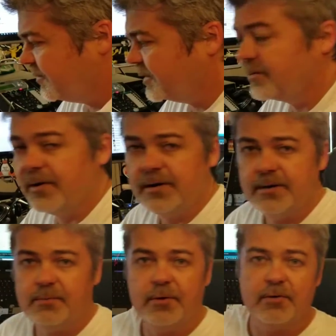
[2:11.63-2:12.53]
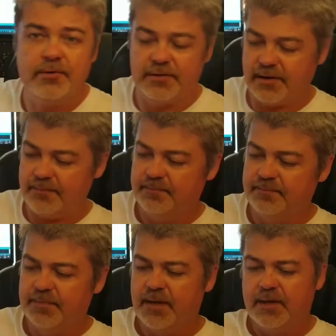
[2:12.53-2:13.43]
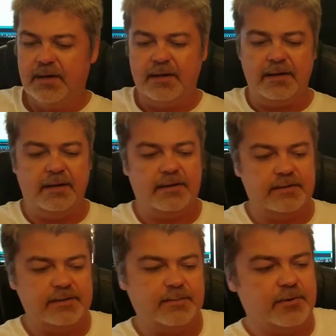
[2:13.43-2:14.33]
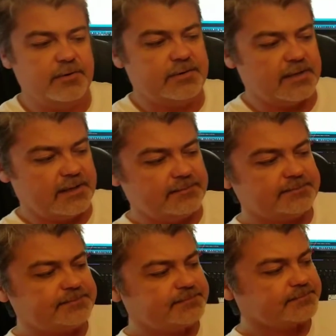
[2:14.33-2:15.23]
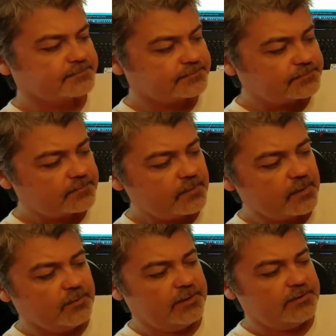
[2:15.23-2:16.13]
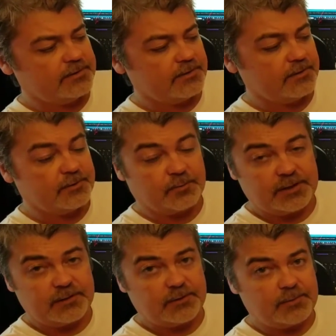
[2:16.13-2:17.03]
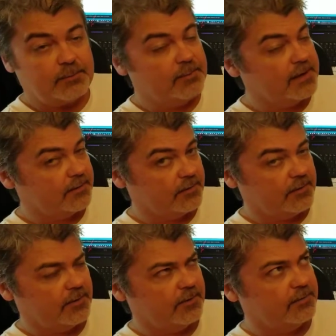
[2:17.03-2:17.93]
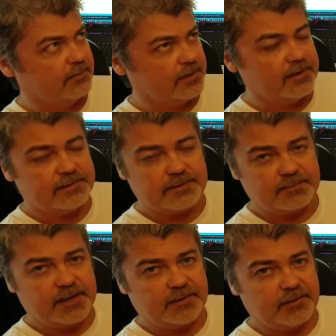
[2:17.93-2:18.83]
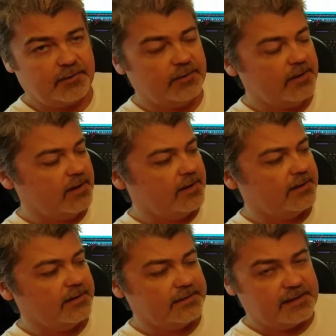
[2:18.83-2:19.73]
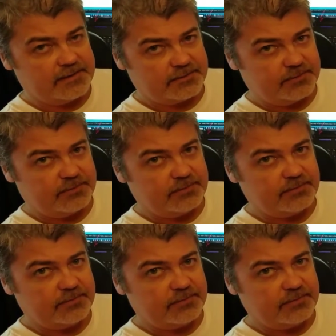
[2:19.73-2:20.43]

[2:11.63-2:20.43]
we created a prototype. And on this prototype, we used an Arduino Micro, or yeah, it's a Micro, in the actual